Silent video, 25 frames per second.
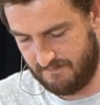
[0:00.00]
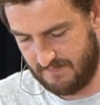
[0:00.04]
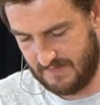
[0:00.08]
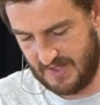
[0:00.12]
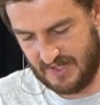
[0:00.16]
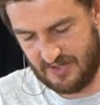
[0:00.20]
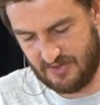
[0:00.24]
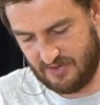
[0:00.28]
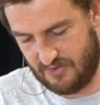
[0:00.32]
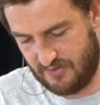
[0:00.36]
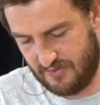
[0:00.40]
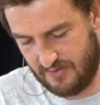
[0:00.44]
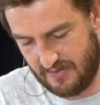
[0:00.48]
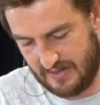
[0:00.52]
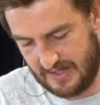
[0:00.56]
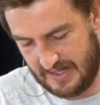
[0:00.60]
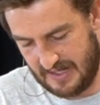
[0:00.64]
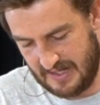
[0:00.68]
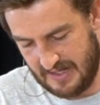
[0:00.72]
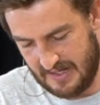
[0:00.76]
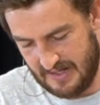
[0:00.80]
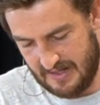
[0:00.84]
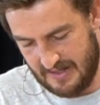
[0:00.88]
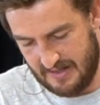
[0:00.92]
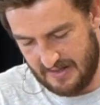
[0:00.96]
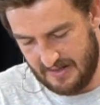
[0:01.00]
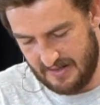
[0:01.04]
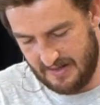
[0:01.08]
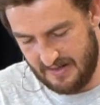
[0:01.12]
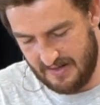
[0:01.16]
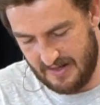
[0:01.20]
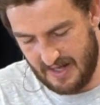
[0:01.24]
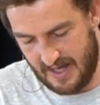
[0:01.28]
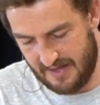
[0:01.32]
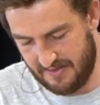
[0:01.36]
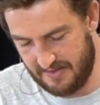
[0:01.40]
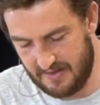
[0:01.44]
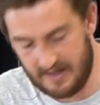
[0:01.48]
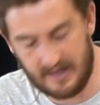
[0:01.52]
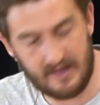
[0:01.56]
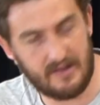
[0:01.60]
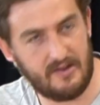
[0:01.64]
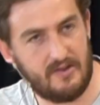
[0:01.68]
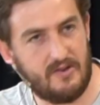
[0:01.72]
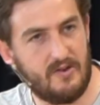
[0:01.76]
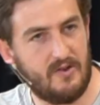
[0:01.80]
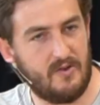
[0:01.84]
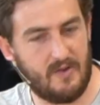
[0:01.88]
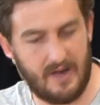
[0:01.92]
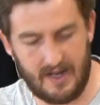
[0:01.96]
There's truly
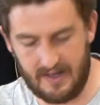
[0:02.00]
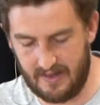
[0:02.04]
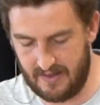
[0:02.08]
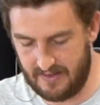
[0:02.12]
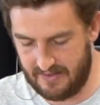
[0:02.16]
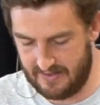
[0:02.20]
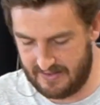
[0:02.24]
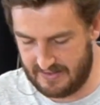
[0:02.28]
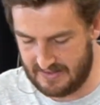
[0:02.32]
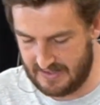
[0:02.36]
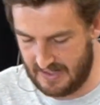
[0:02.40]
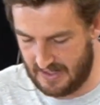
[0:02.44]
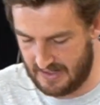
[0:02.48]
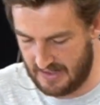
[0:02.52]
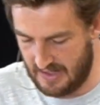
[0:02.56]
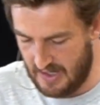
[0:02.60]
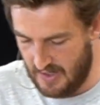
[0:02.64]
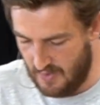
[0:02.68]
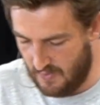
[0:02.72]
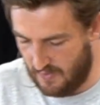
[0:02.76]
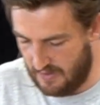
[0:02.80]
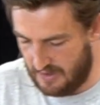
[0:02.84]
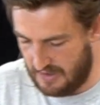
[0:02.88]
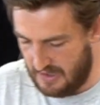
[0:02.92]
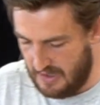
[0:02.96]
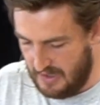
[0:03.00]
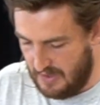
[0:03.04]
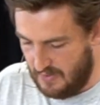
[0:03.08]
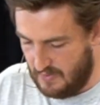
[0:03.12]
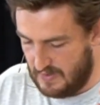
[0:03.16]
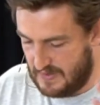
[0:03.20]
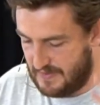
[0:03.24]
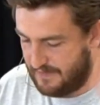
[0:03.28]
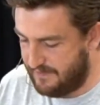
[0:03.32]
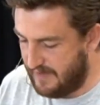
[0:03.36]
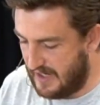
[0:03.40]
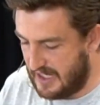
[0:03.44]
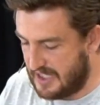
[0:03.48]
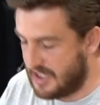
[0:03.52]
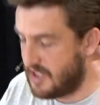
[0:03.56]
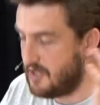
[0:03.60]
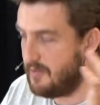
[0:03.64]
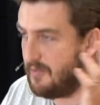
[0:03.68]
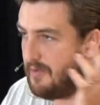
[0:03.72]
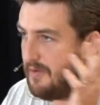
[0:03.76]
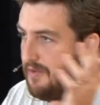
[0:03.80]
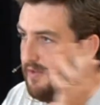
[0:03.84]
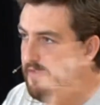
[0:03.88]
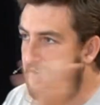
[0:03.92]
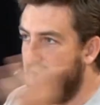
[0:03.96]
nothing new under the sun. What was
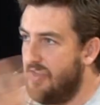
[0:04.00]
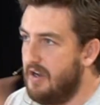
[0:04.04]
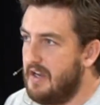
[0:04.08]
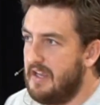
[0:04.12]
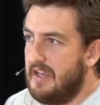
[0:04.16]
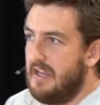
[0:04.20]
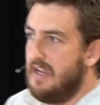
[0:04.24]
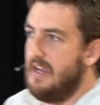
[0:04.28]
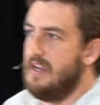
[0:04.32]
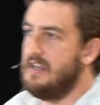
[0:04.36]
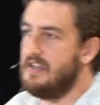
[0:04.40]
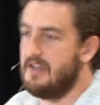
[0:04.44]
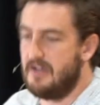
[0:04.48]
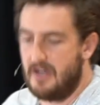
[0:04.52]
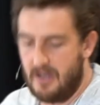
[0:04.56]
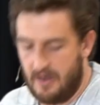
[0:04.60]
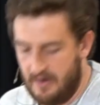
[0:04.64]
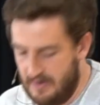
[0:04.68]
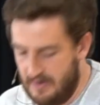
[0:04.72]
fashionable 30 years ago